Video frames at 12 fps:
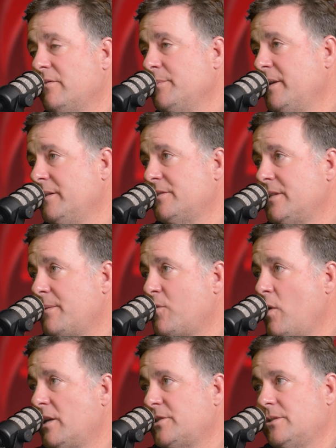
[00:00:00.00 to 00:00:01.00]
everybody the same
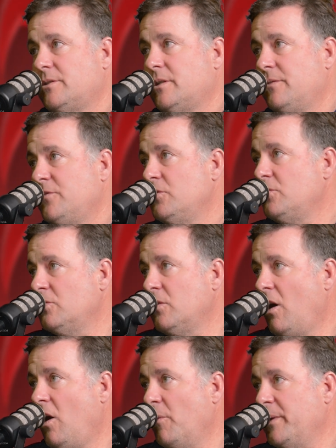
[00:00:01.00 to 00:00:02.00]
questions. If you do
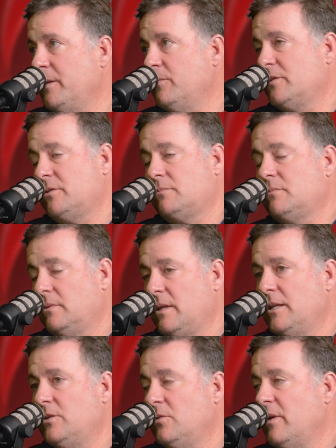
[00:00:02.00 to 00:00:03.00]
call me, which
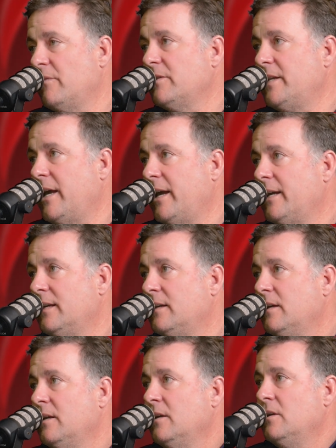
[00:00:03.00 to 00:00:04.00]
they do every day,
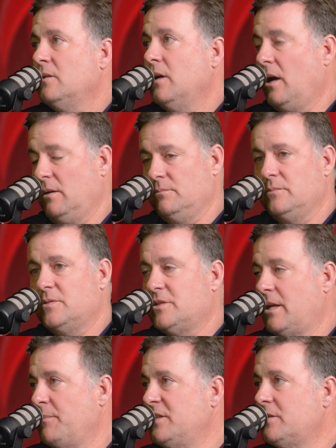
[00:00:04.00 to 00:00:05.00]

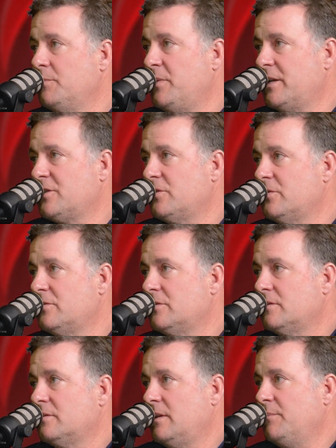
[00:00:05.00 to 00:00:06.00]
send me some
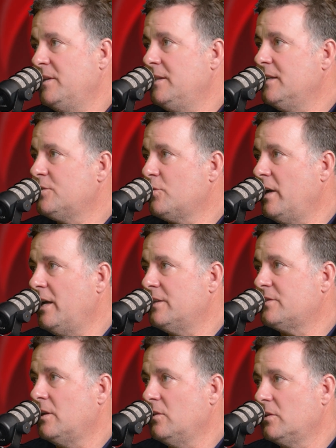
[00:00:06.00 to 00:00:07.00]
pictures, give me the
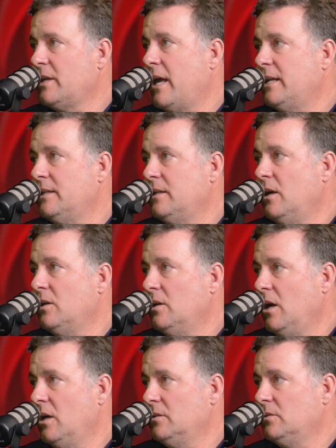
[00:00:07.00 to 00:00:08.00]
address. I'll look at it
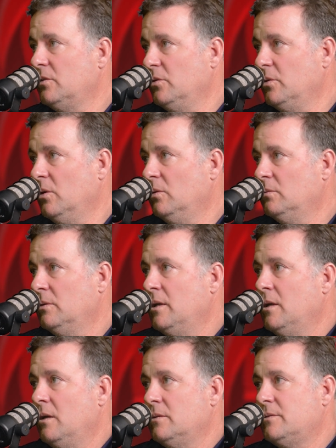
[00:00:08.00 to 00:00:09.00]
on Google.
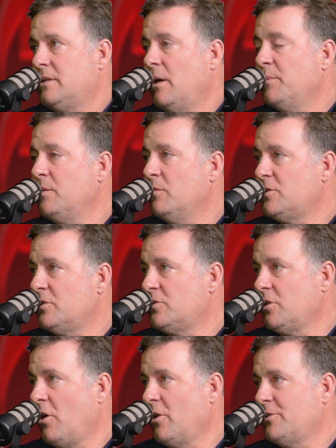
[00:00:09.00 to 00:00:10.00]
Tell me what you're
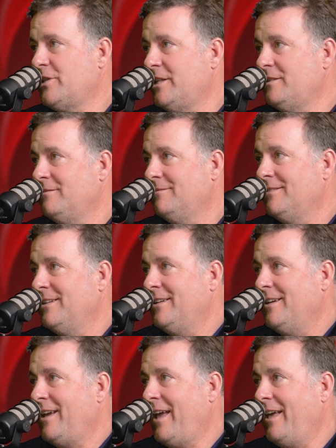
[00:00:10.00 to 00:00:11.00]
charging.
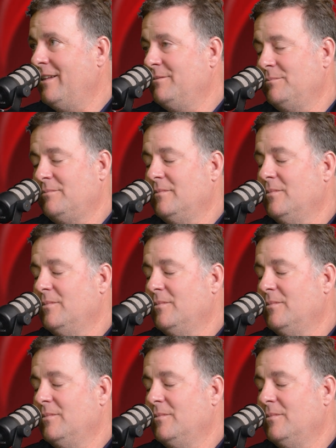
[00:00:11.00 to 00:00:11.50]
And